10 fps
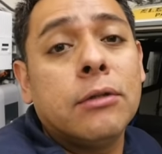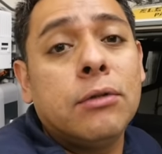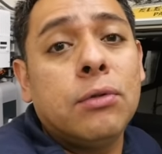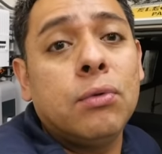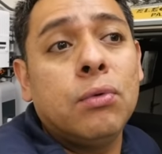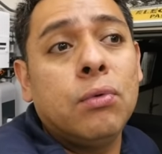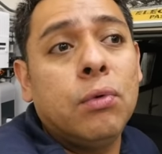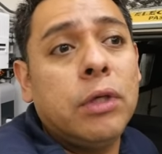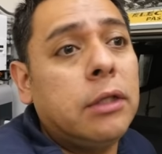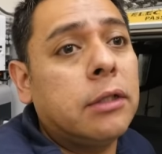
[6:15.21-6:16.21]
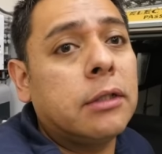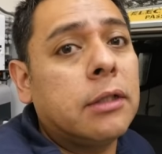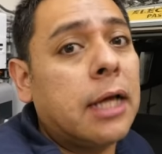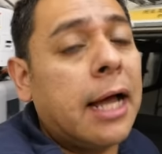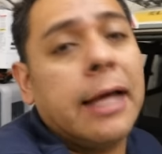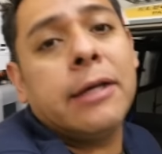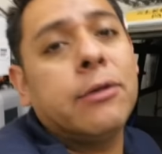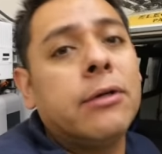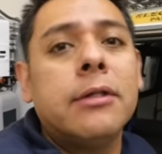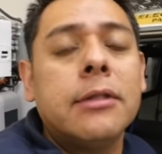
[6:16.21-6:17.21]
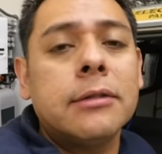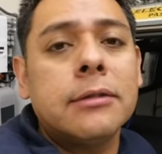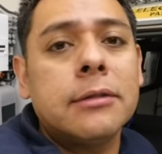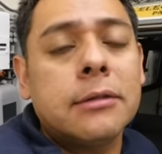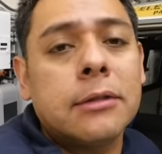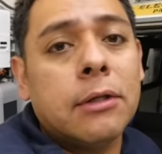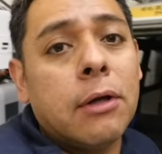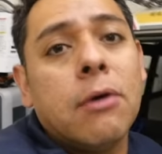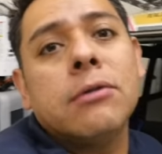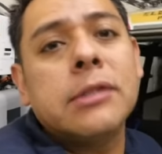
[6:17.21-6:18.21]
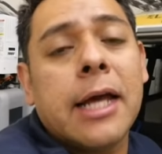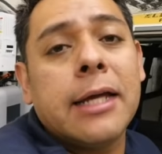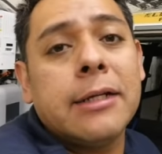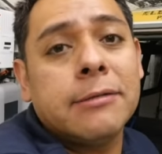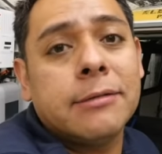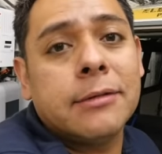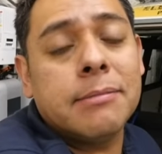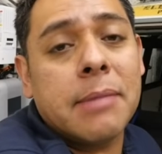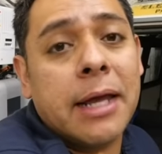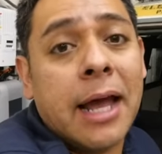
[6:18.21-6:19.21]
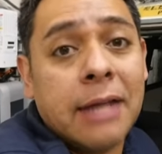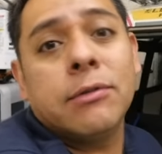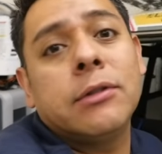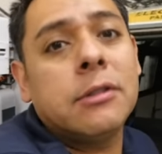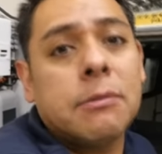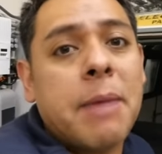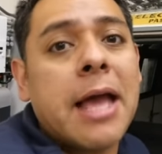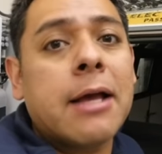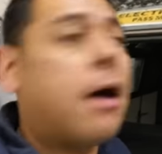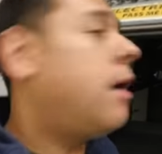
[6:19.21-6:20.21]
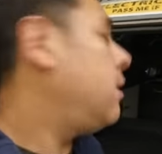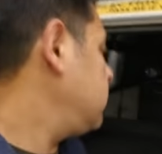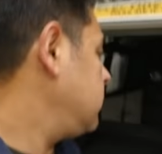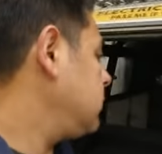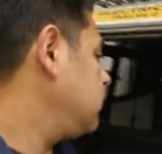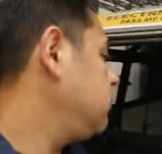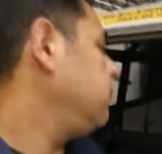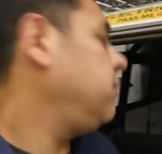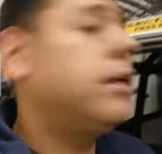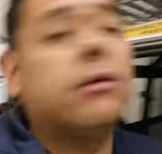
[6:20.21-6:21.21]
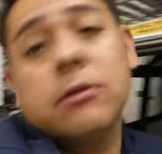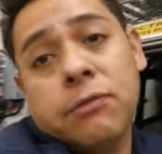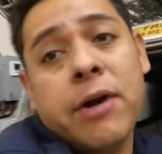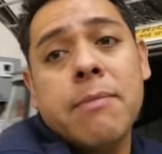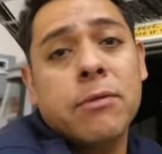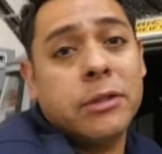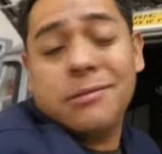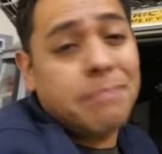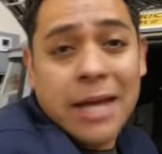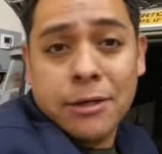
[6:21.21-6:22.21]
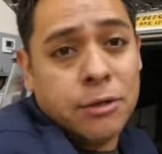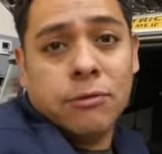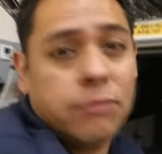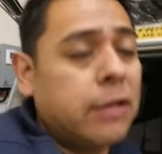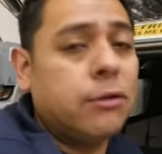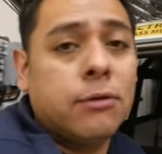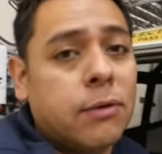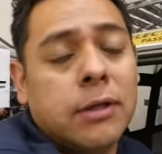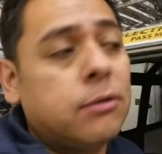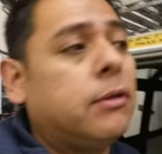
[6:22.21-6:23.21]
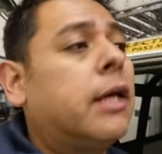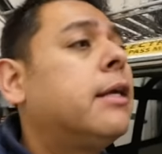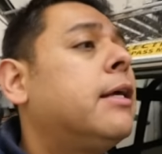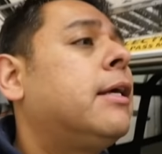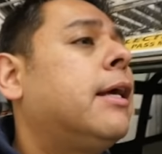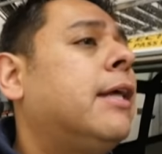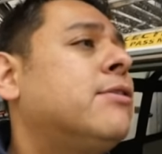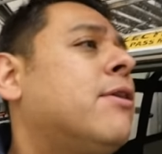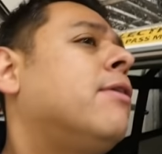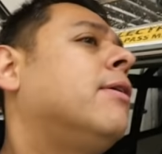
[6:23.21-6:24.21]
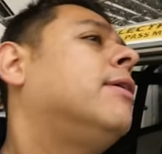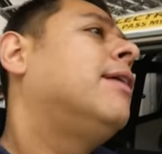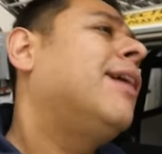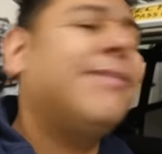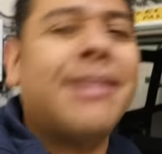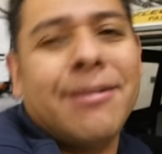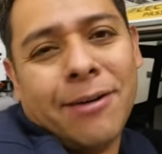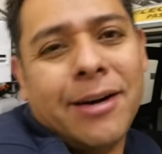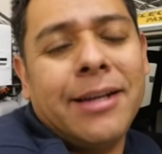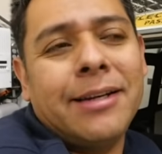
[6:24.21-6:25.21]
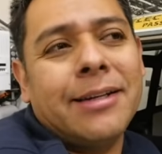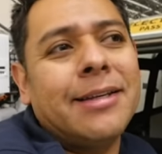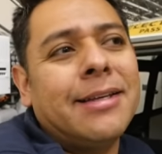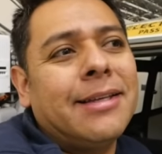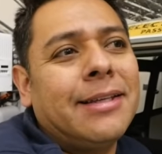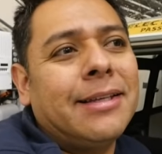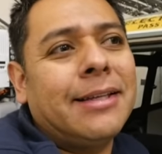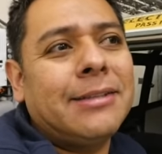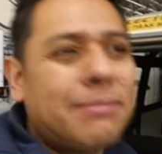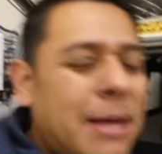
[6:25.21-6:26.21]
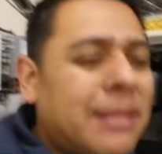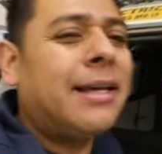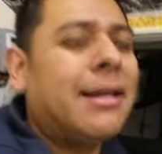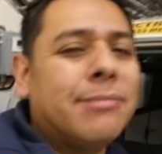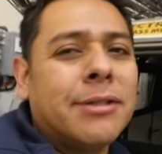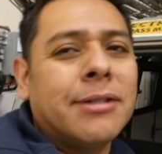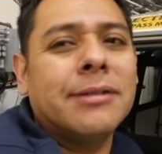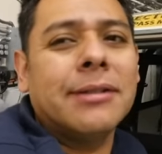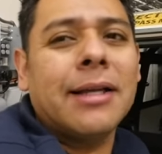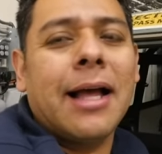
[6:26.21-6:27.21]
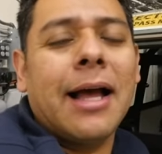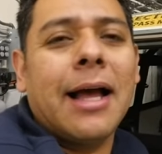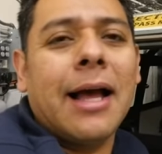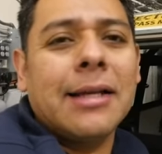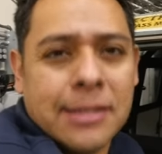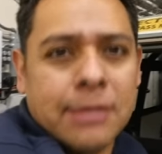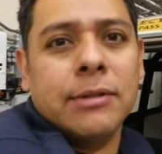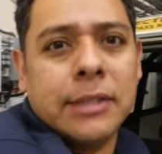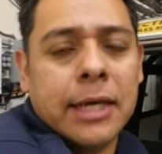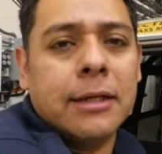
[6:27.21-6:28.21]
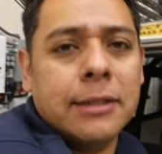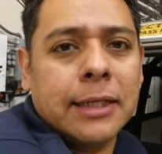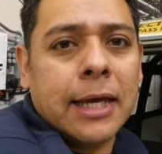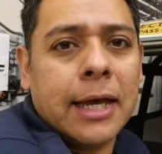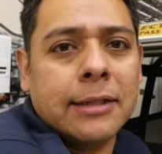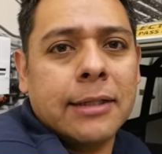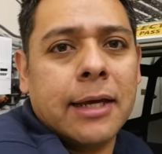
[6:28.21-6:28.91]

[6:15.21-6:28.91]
to either the high or the the low side of my high voltage pack on the vehicle's frame, which is bad news, right? You don't want to do that. And so I'm kind of worried. It's smelling kind of burnt. I say we take a look at